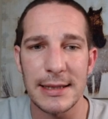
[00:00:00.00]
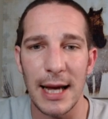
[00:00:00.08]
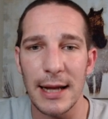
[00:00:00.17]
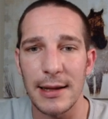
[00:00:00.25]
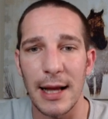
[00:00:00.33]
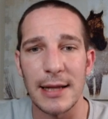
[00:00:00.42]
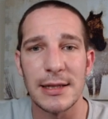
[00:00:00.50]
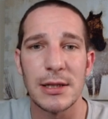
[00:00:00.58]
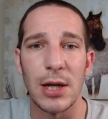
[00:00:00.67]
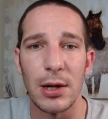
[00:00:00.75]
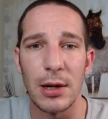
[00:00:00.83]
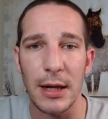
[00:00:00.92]
set. That's
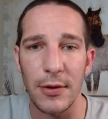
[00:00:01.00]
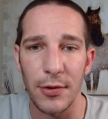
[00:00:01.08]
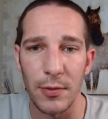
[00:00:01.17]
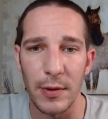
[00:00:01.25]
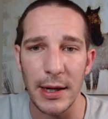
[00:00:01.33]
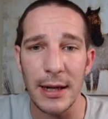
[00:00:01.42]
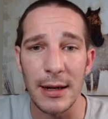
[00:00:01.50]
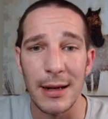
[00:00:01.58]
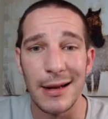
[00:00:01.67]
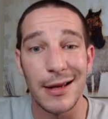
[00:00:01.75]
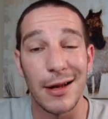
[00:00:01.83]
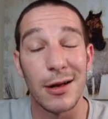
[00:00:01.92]
33.
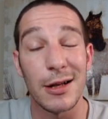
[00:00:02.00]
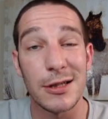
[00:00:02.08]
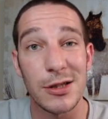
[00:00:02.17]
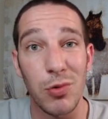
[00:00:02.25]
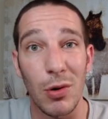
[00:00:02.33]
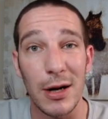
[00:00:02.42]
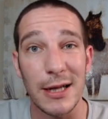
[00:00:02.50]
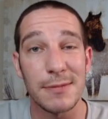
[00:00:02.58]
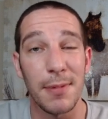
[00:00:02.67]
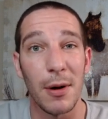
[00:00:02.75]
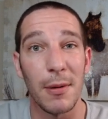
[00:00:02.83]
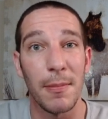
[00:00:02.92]
You know, that's 20
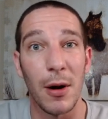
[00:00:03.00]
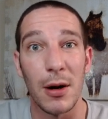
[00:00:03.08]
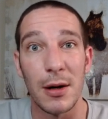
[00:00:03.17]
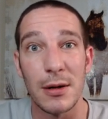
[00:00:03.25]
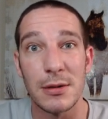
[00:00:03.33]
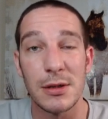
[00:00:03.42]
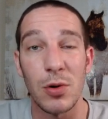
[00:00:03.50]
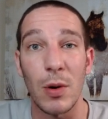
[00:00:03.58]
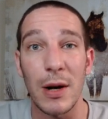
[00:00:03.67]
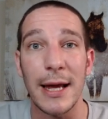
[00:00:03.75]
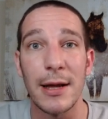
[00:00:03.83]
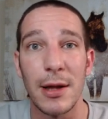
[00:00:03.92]
spell or
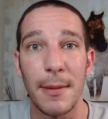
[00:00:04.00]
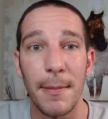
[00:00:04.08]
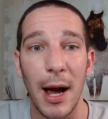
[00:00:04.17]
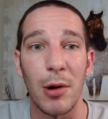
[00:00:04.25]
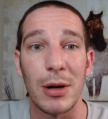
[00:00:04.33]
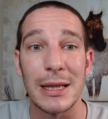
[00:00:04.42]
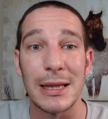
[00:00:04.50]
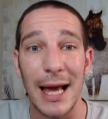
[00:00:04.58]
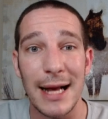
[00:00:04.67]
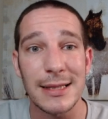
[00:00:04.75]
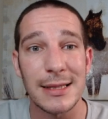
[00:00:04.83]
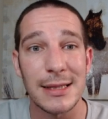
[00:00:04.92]
20 healing power
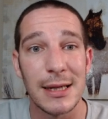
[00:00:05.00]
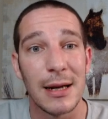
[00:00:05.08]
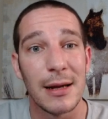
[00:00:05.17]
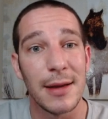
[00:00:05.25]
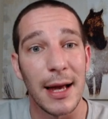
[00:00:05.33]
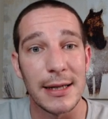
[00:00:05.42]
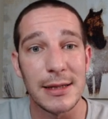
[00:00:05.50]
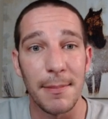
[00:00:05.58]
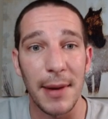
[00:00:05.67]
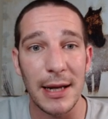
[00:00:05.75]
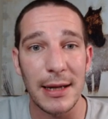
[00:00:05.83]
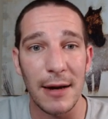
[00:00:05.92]
less. That is a
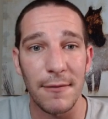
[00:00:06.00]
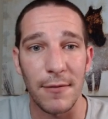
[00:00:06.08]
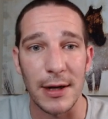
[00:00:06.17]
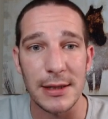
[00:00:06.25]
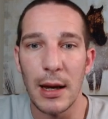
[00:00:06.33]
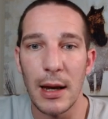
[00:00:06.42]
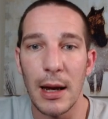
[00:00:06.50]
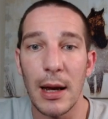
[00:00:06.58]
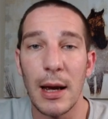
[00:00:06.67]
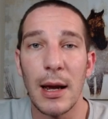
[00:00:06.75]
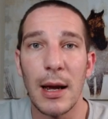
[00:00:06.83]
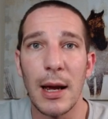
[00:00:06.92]
big difference.
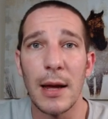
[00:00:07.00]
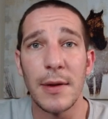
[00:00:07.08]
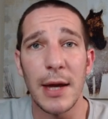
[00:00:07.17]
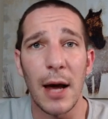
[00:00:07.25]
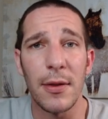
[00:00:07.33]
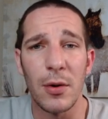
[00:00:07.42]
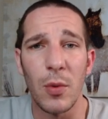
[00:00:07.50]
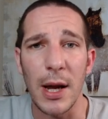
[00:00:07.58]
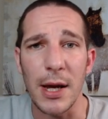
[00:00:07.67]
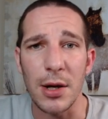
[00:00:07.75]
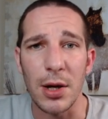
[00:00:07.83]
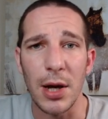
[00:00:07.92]
And the other
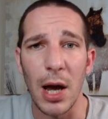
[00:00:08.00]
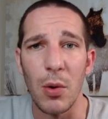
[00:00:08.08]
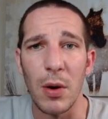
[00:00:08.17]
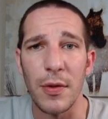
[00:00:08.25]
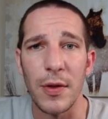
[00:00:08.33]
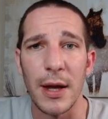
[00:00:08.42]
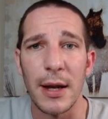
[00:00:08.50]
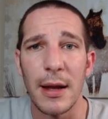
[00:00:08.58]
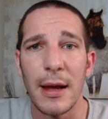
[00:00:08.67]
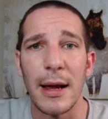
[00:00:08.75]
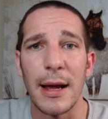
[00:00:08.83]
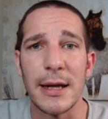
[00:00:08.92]
way you could go with it
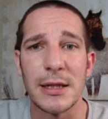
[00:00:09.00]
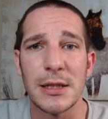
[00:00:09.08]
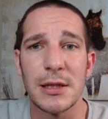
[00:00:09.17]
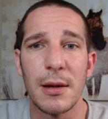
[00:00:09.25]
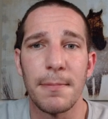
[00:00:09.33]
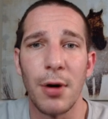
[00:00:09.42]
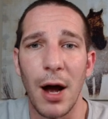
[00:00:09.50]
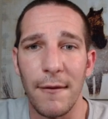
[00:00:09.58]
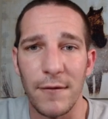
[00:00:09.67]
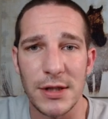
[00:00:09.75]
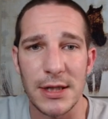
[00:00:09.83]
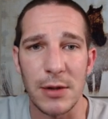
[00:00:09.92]
is the
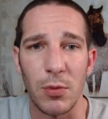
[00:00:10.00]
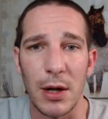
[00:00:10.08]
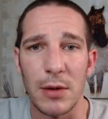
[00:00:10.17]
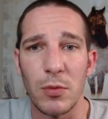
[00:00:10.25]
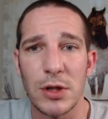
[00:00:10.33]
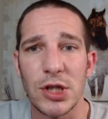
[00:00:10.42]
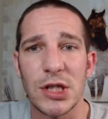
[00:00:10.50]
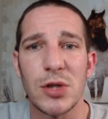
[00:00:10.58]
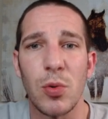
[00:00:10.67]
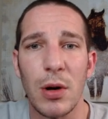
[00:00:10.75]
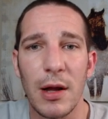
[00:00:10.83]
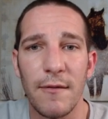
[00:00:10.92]
Prophecy one, which is
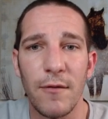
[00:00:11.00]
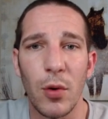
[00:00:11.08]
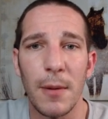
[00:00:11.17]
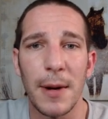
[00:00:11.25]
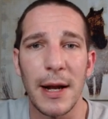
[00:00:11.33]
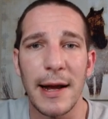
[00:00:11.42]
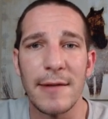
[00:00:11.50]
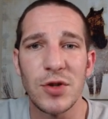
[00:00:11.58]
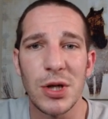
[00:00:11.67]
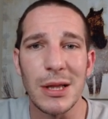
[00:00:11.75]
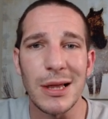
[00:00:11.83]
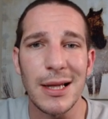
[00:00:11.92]
24, but it
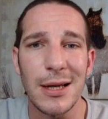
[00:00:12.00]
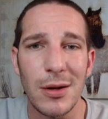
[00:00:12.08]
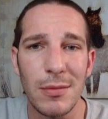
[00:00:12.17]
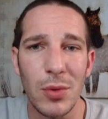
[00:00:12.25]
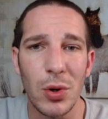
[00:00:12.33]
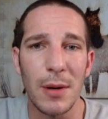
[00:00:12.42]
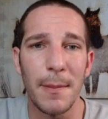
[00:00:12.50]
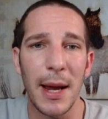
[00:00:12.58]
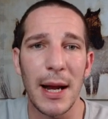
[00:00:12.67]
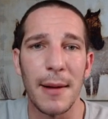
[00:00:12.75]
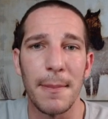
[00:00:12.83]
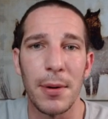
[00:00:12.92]
gives you a little more
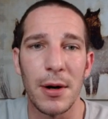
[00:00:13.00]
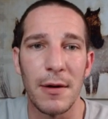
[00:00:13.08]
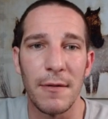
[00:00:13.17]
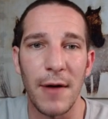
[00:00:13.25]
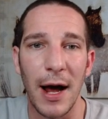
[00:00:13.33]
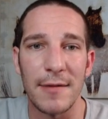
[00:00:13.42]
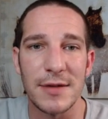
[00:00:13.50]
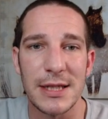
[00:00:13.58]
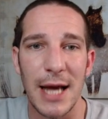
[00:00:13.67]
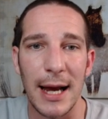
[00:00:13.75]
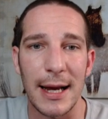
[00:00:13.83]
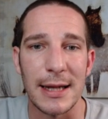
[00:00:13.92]
mana per 5
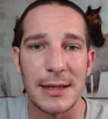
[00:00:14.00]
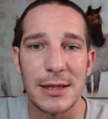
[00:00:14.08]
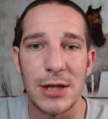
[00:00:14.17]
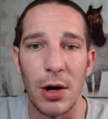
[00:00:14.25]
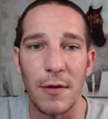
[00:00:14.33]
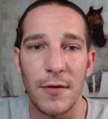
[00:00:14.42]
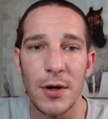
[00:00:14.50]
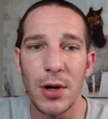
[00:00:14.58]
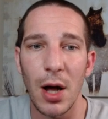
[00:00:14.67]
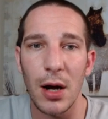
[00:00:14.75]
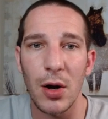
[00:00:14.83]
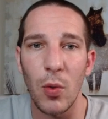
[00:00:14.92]
seconds. So if you're
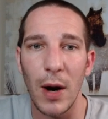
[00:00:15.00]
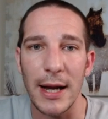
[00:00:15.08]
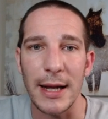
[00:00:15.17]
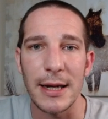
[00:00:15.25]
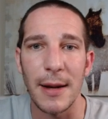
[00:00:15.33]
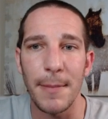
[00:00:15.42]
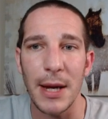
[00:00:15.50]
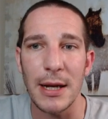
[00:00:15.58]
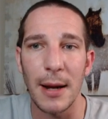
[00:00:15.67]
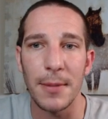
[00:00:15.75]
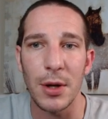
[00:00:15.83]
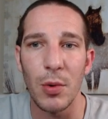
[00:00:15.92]
not quite in the
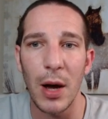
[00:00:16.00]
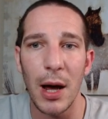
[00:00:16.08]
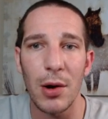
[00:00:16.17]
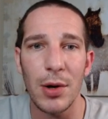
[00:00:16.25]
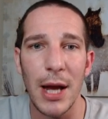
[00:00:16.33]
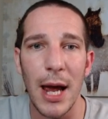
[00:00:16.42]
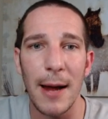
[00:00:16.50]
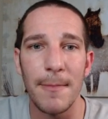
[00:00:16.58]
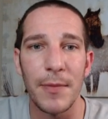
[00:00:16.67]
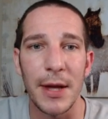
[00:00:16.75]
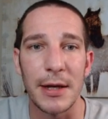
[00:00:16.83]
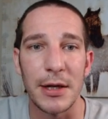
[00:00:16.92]
BWL
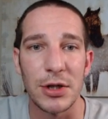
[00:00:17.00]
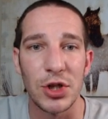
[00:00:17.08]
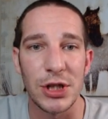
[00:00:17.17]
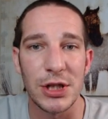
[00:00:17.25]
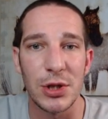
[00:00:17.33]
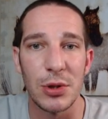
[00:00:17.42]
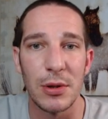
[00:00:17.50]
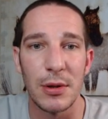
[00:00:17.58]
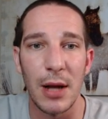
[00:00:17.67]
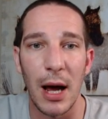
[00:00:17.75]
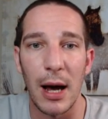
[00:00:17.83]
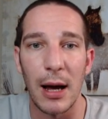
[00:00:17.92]
yet and you're just
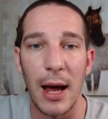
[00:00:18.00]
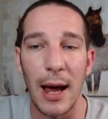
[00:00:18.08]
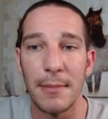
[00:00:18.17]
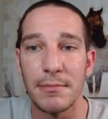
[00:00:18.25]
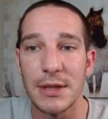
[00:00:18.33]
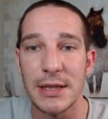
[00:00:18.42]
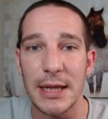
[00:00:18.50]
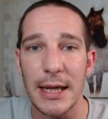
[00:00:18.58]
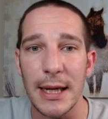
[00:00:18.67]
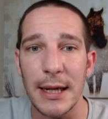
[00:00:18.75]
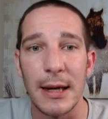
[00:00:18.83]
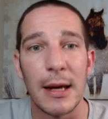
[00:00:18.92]
doing
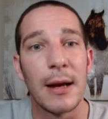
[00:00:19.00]
MC,